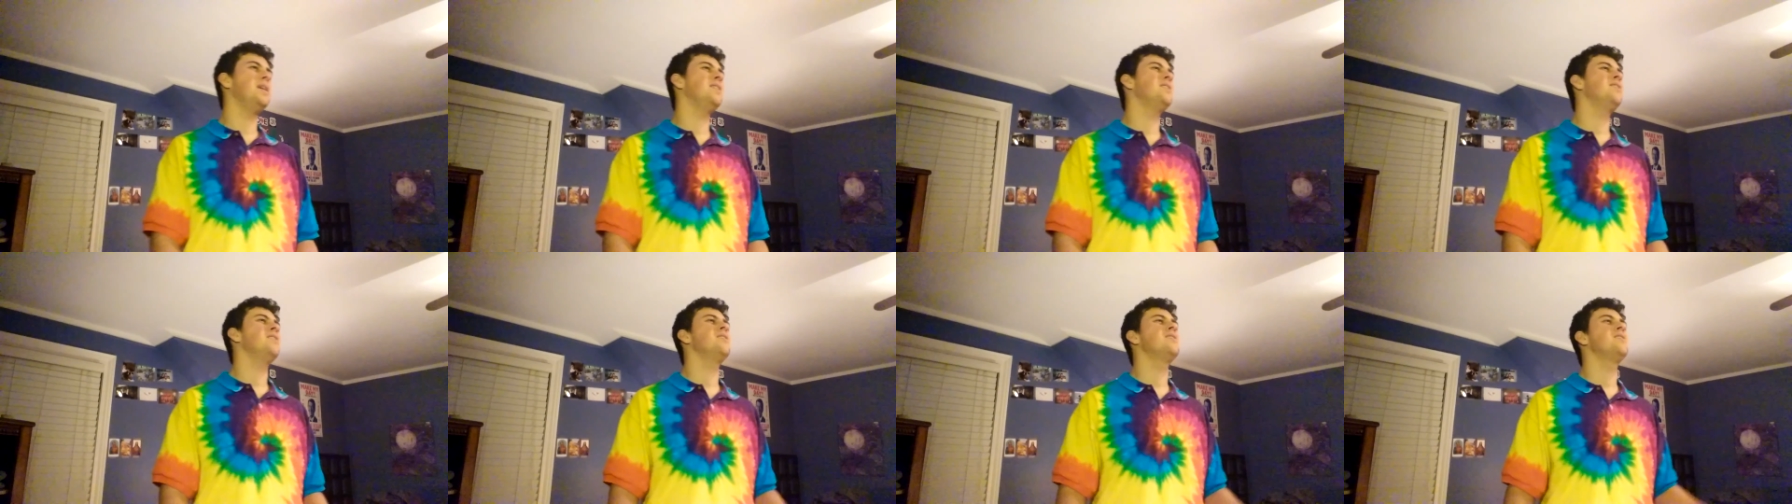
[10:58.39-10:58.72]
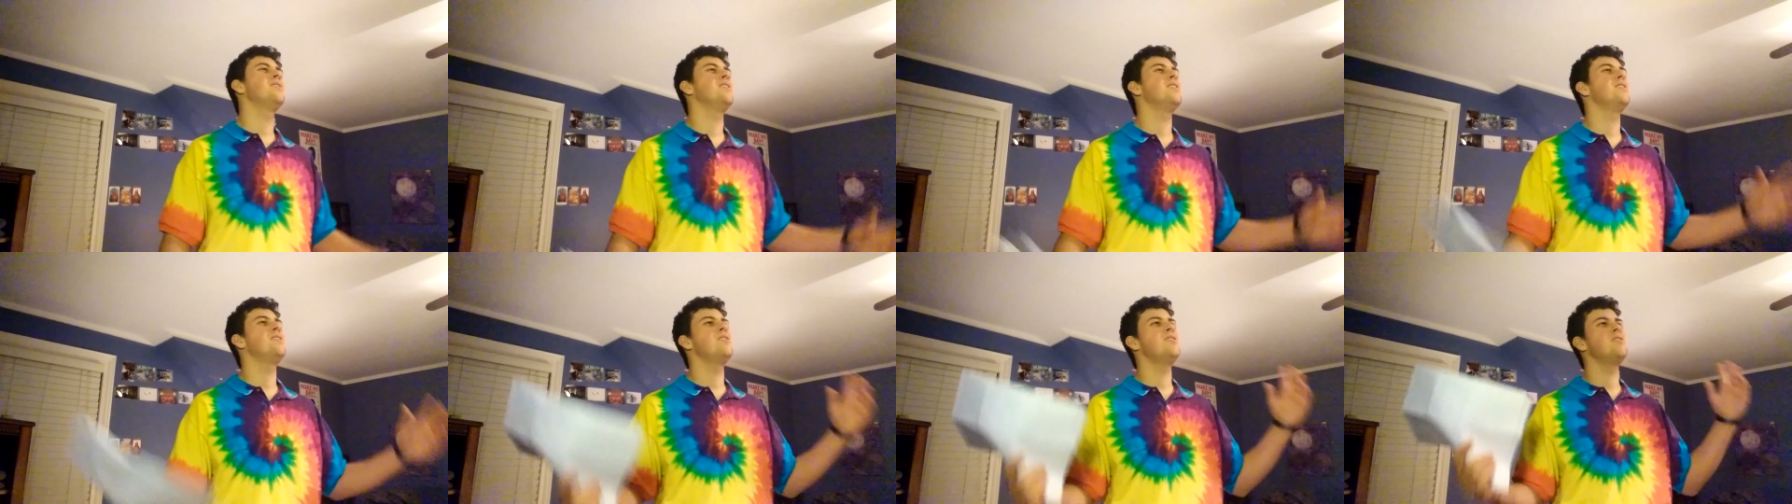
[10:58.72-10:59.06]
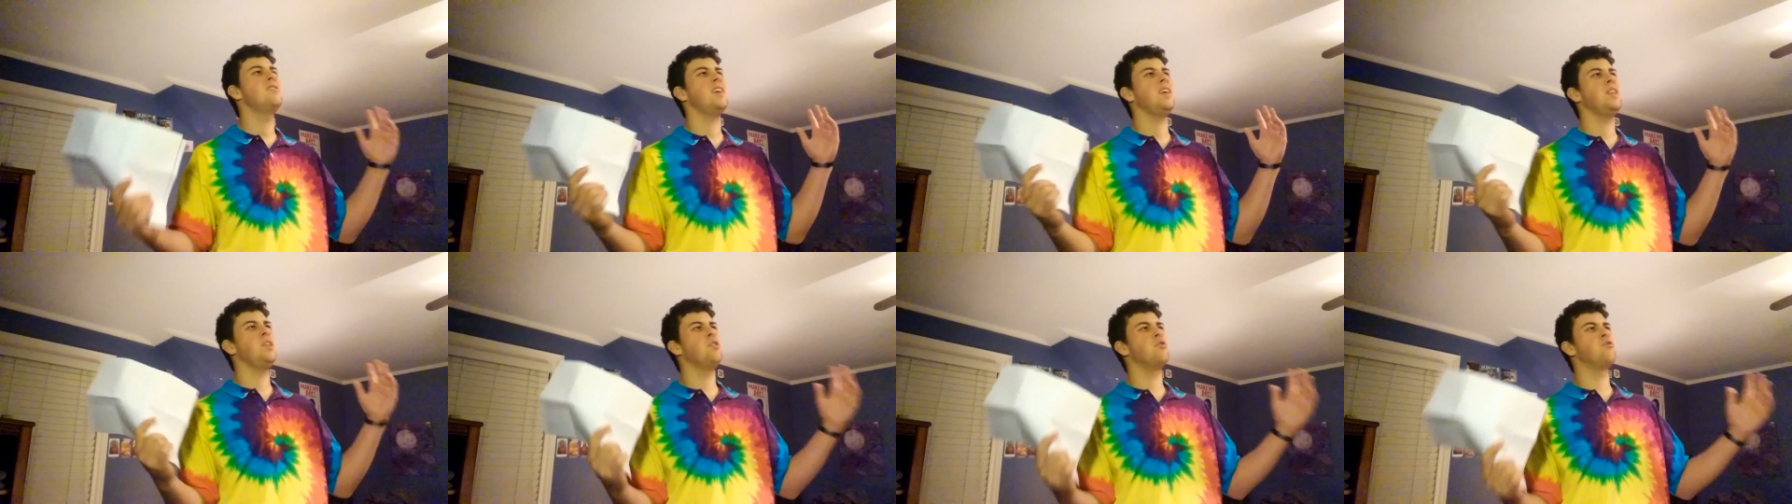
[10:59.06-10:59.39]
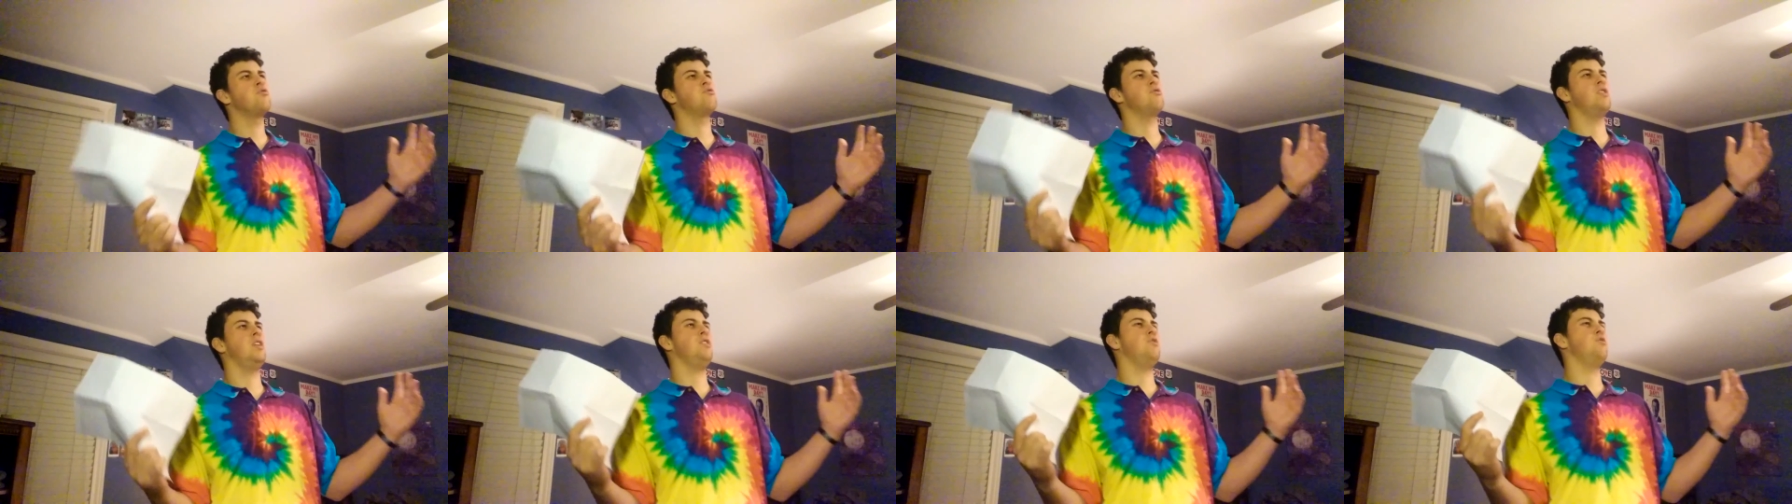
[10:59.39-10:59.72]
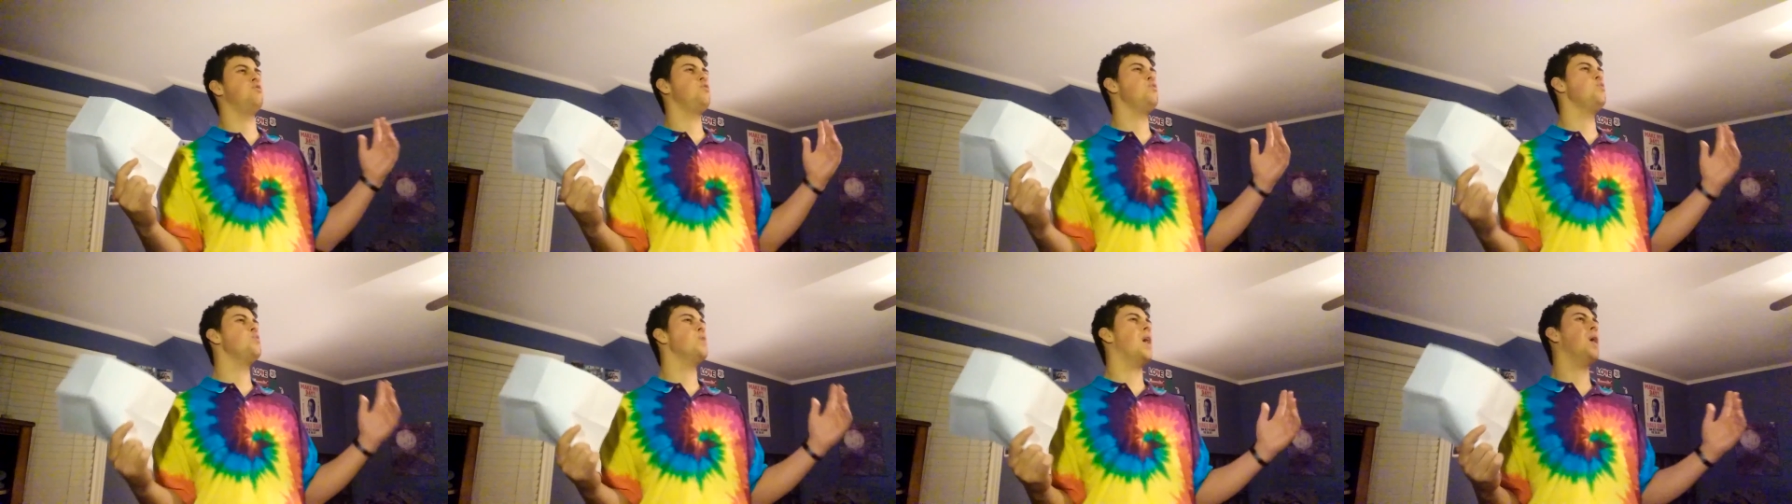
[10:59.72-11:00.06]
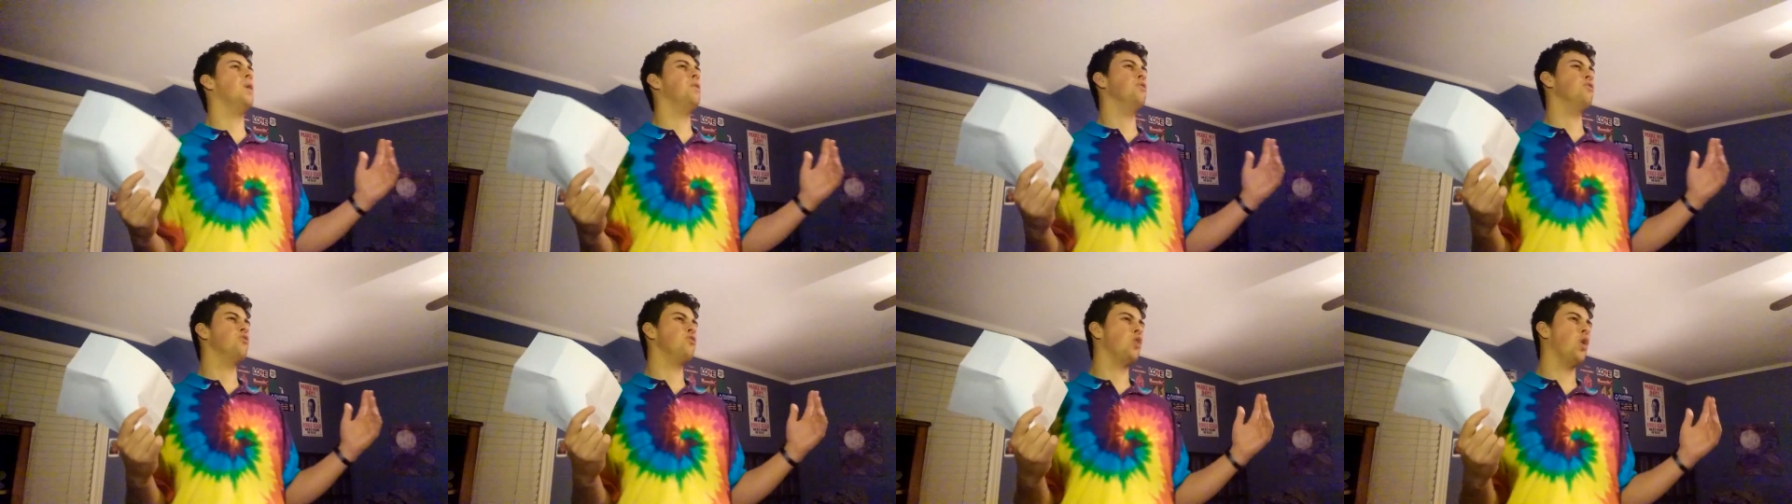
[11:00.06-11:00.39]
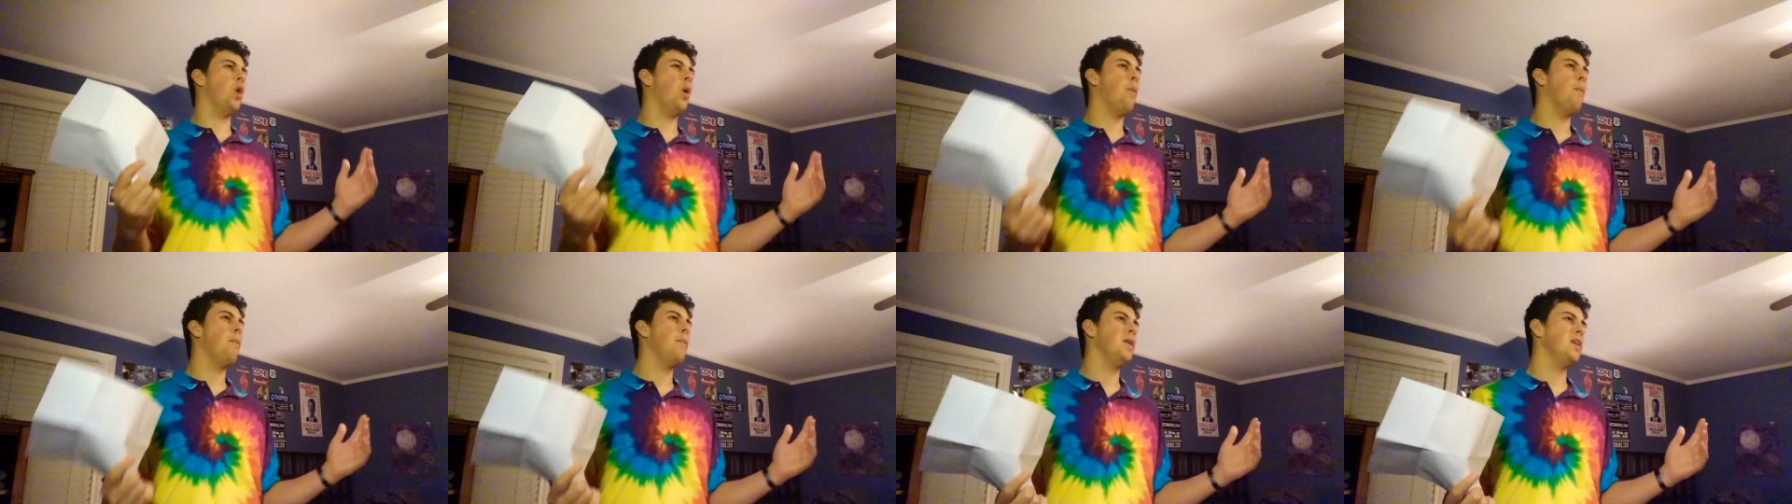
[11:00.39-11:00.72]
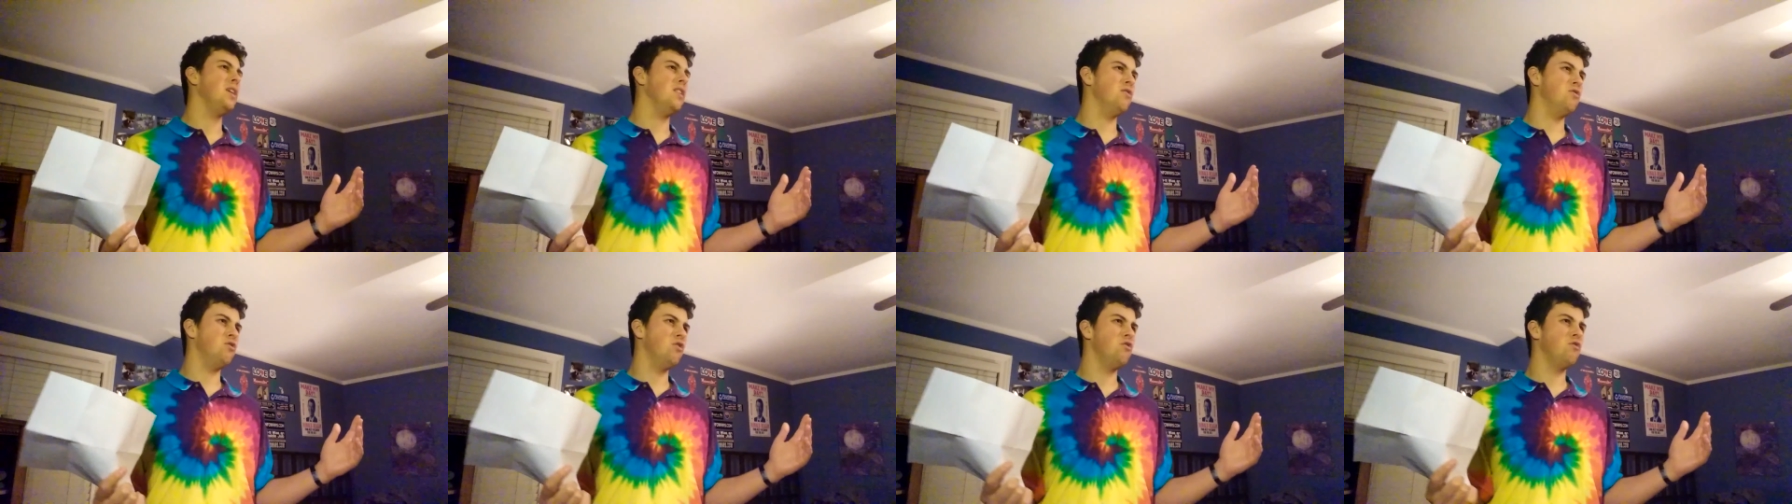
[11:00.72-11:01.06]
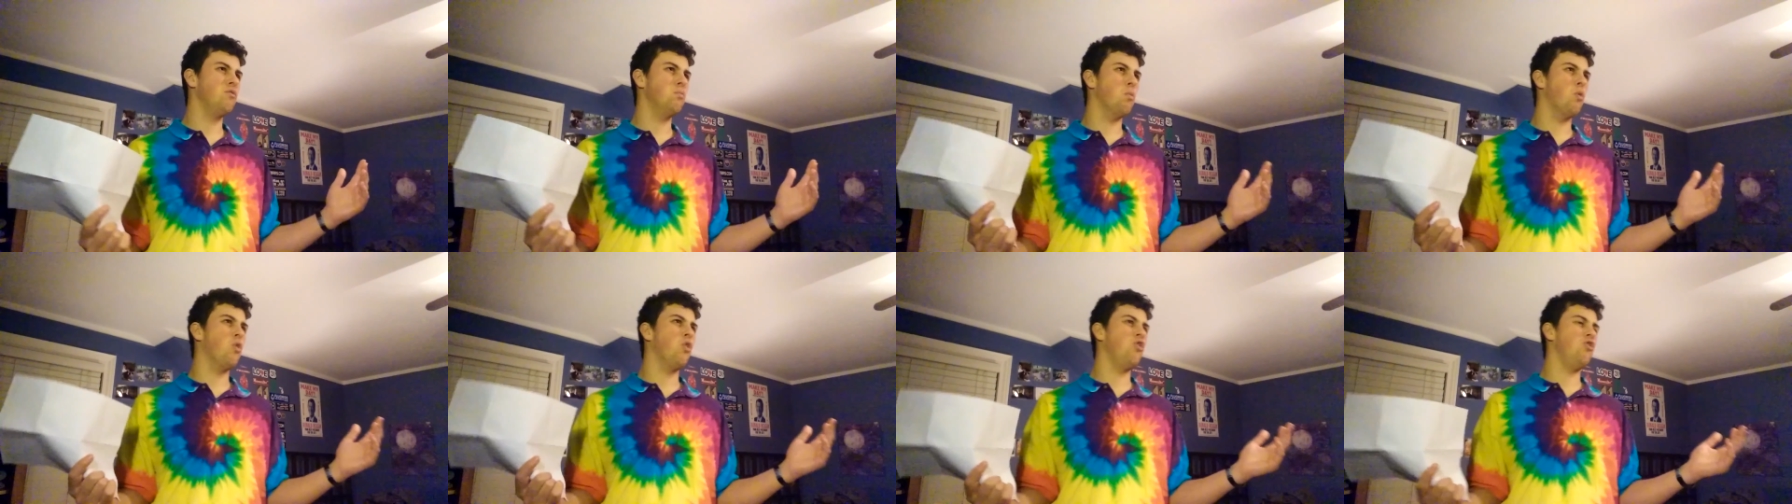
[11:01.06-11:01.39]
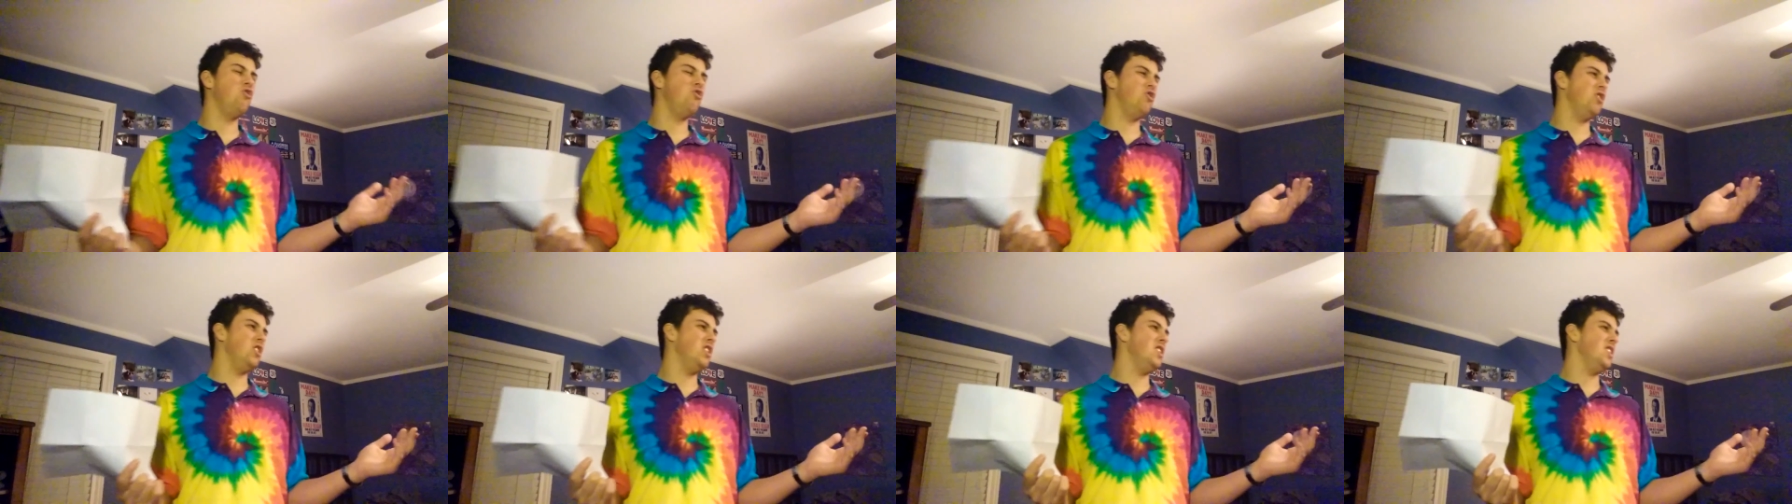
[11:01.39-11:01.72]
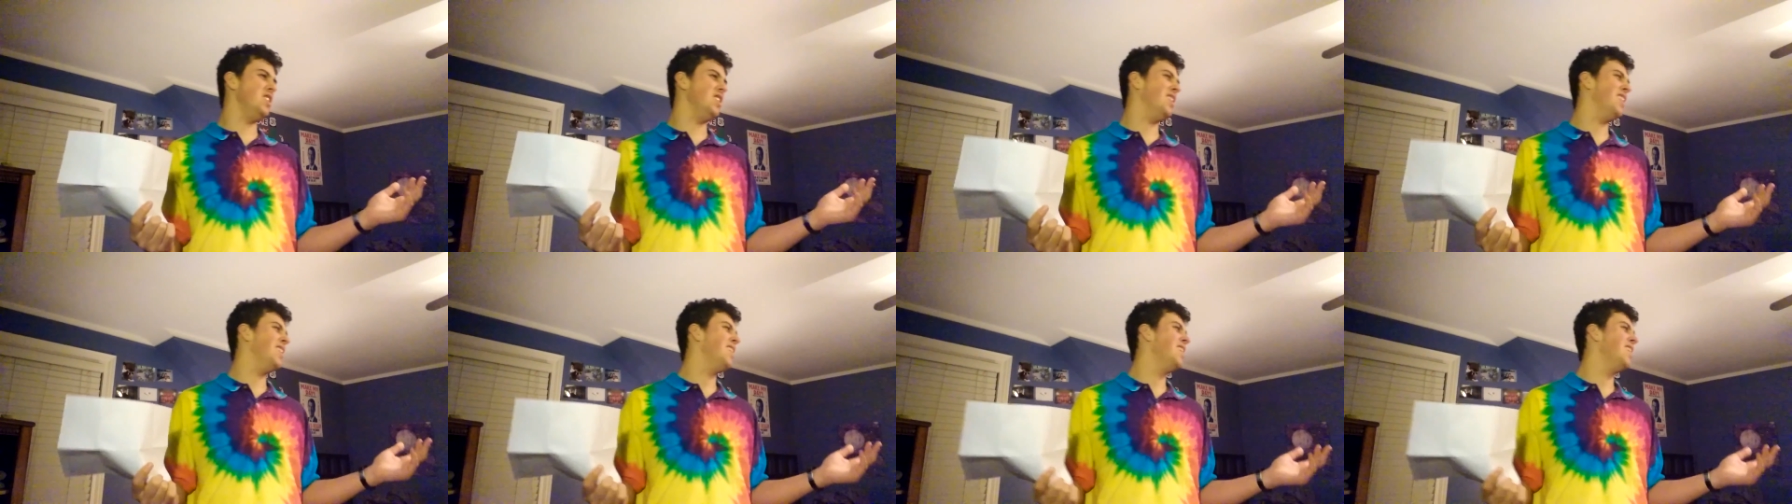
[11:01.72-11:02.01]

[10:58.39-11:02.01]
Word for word: it just it just illustrates too how this company is just more shitty.